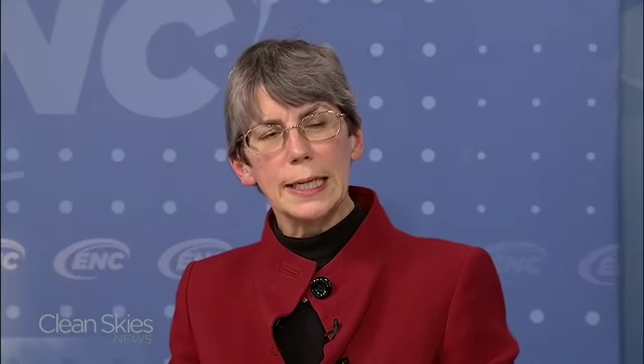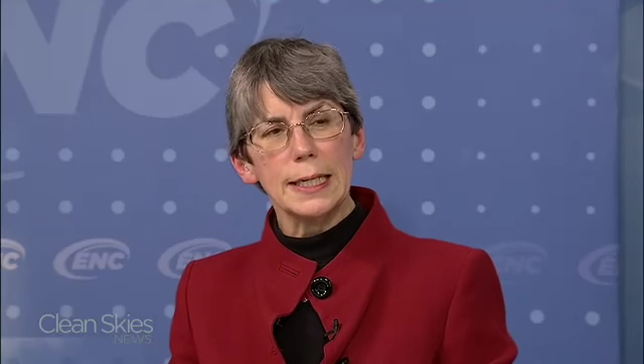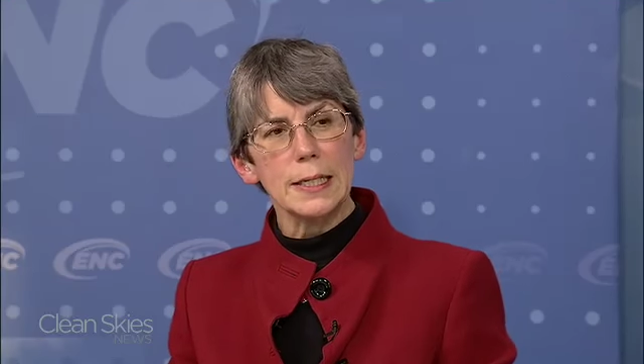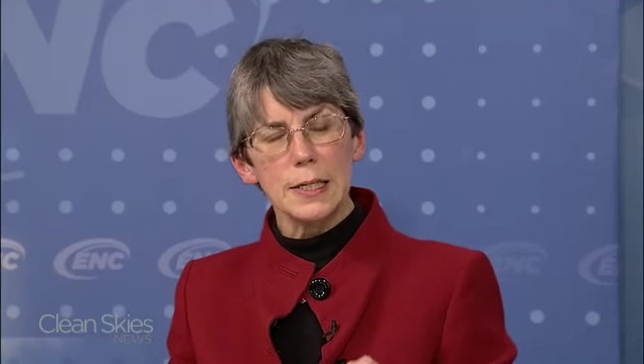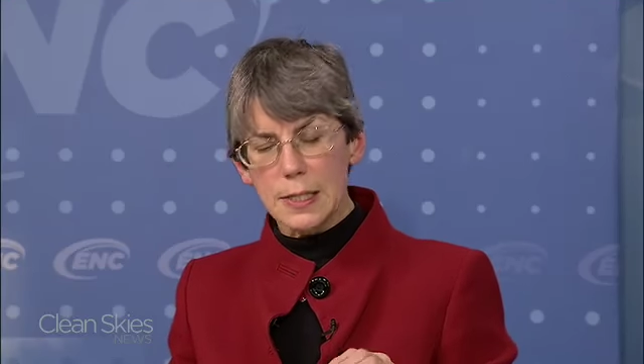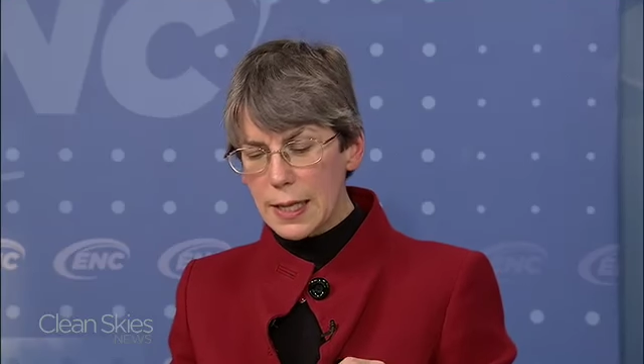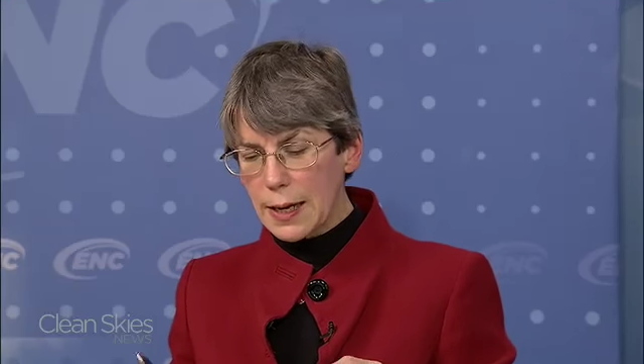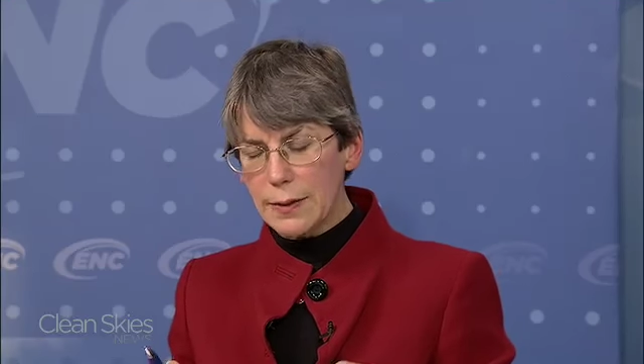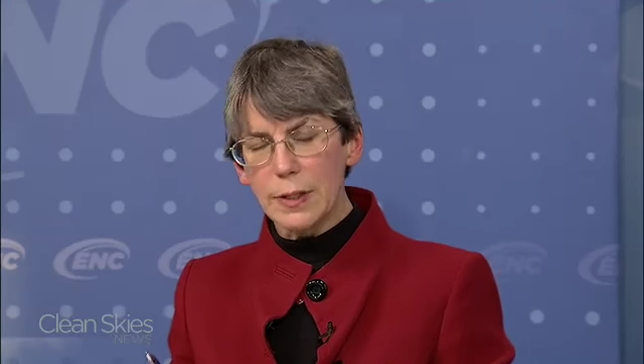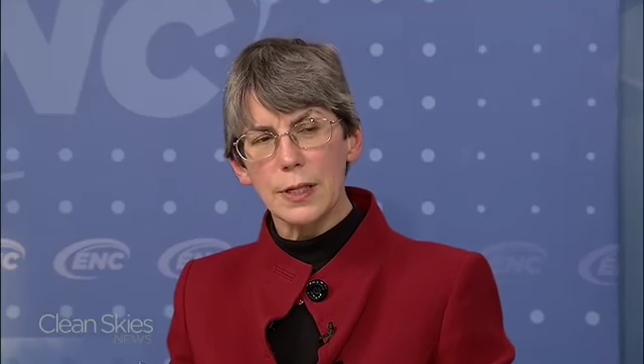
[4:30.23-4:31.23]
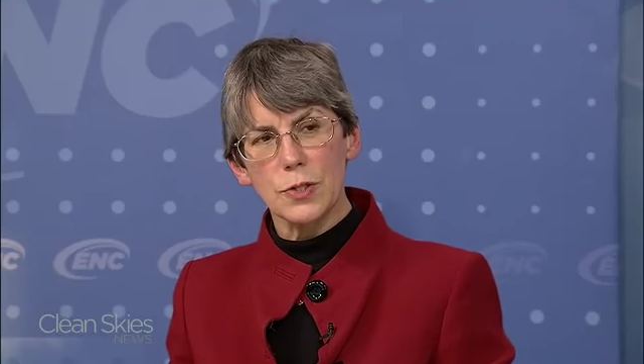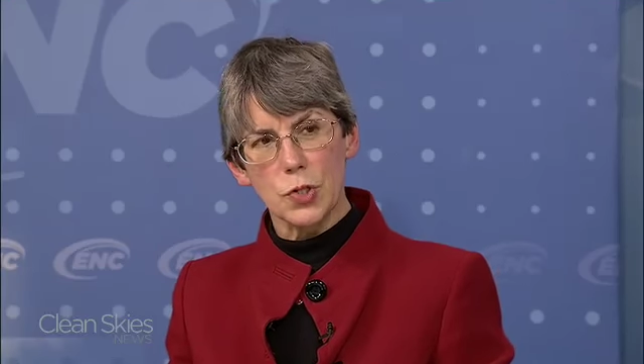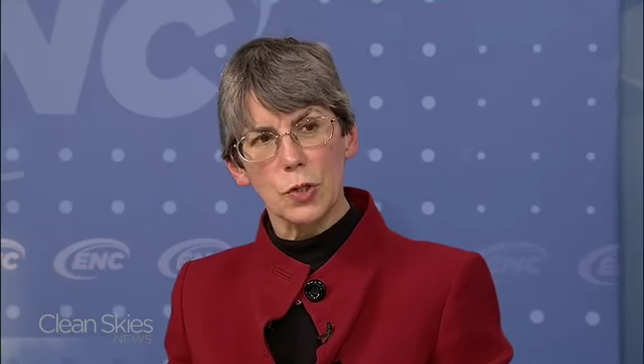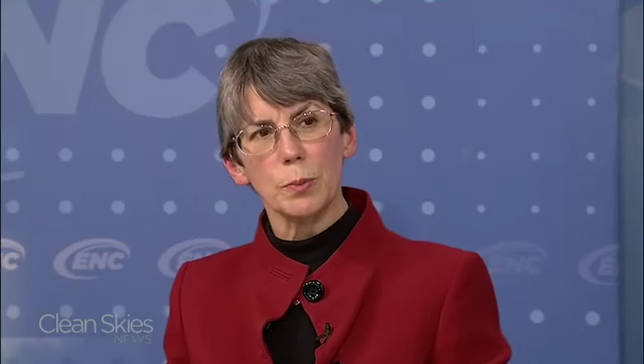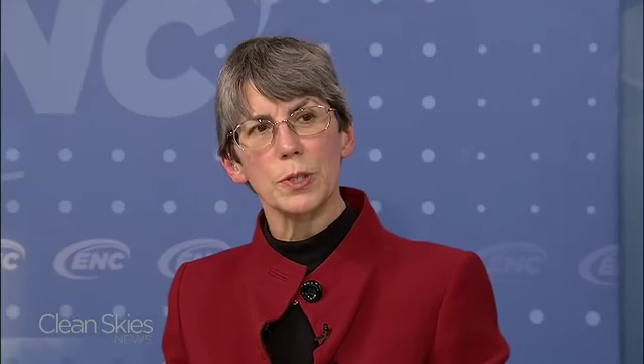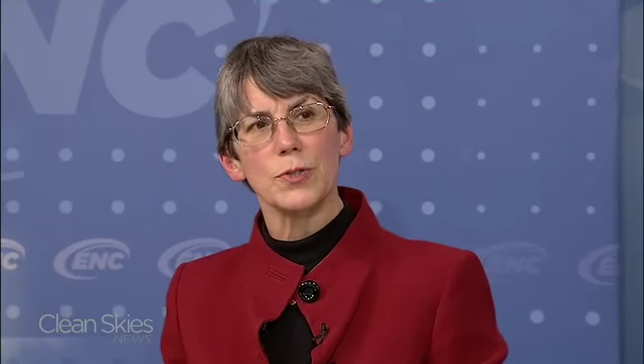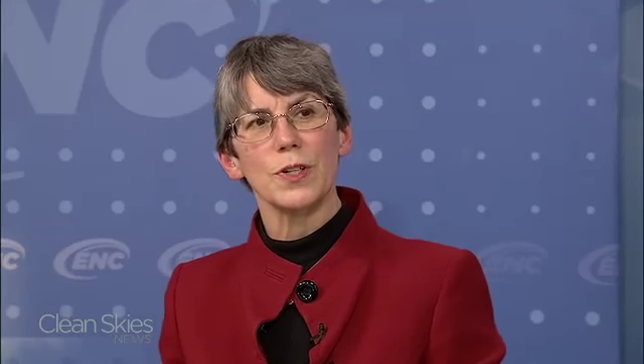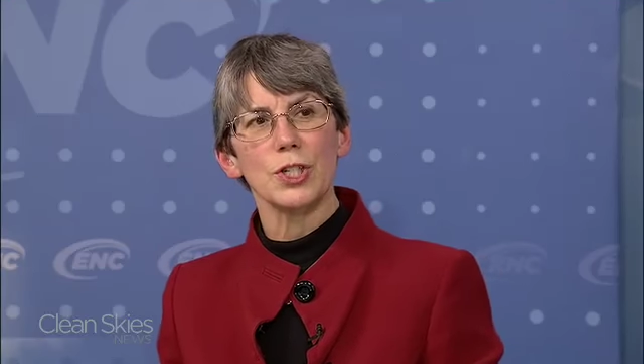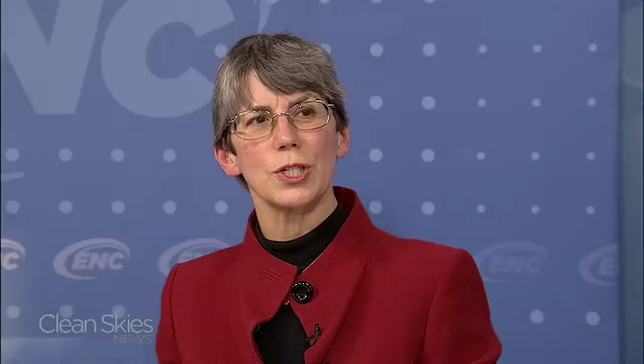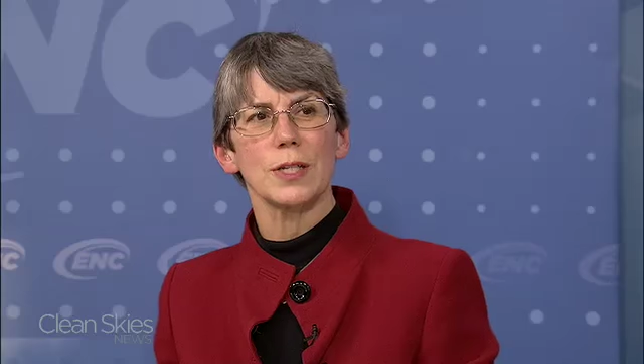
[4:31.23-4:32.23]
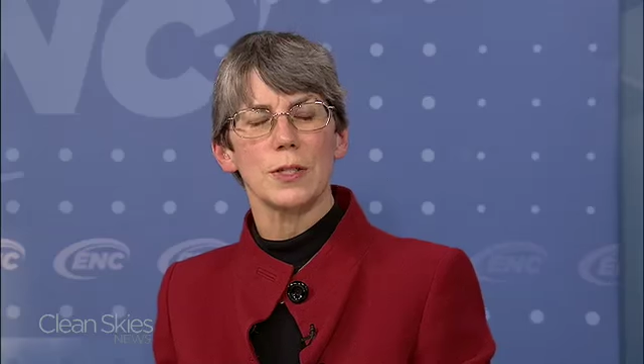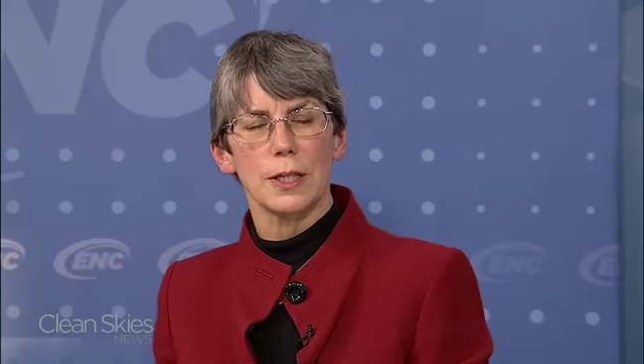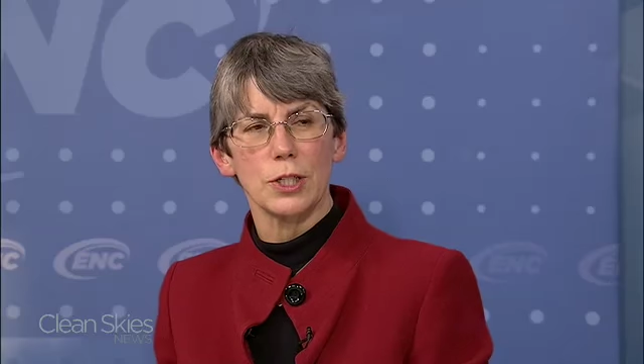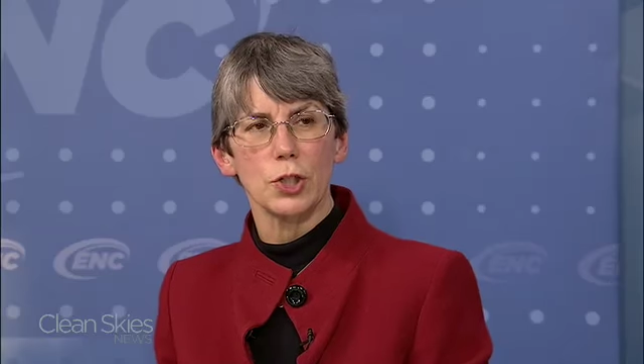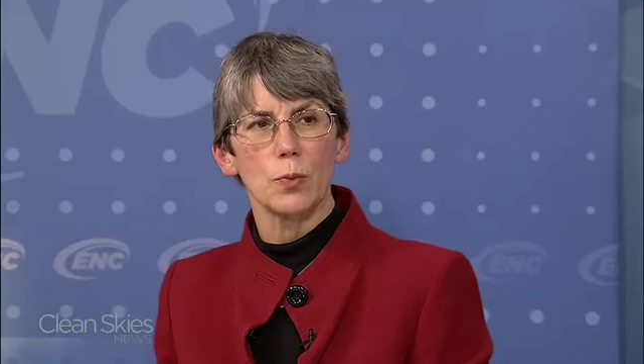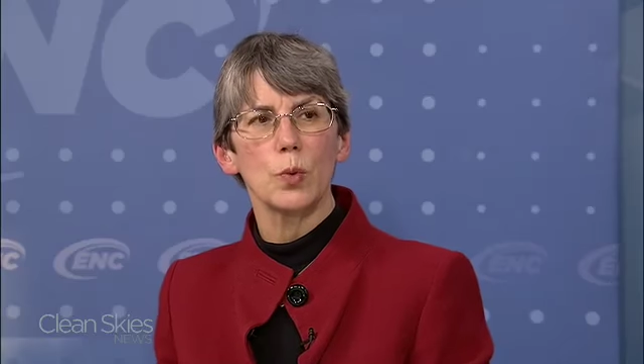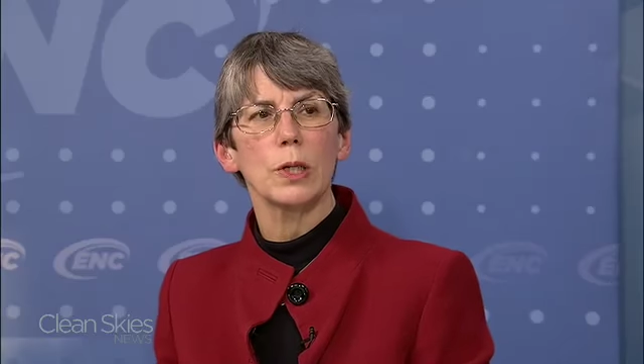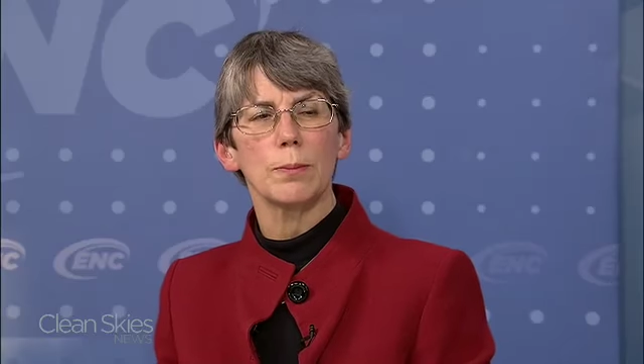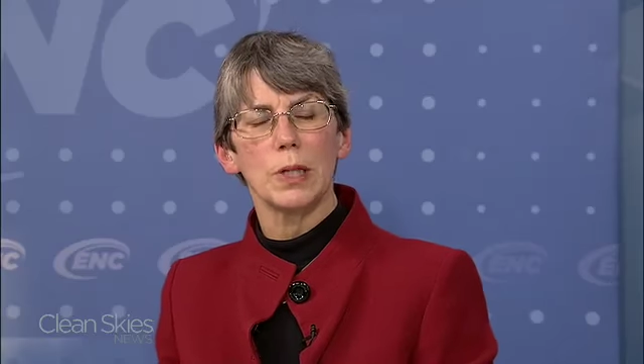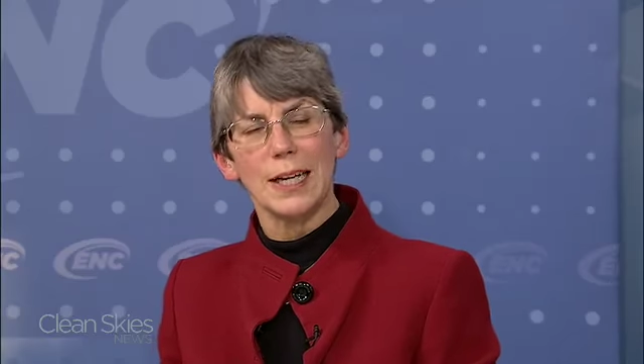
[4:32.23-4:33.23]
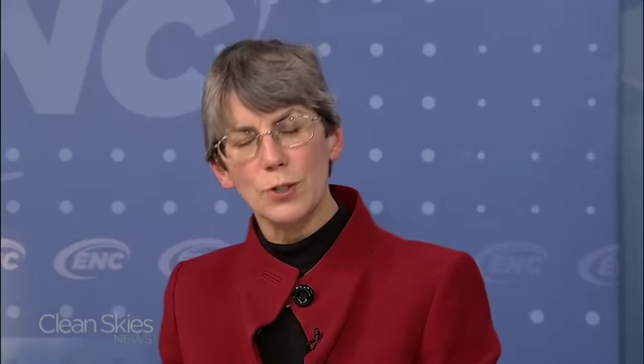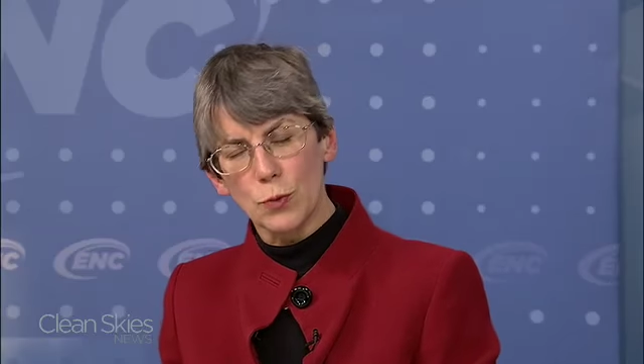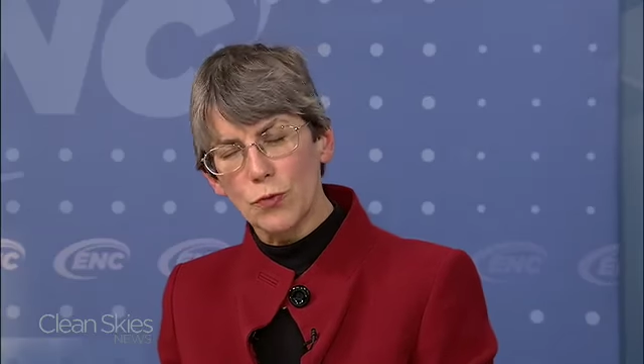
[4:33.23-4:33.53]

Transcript: is that the historic preservation designation would apply to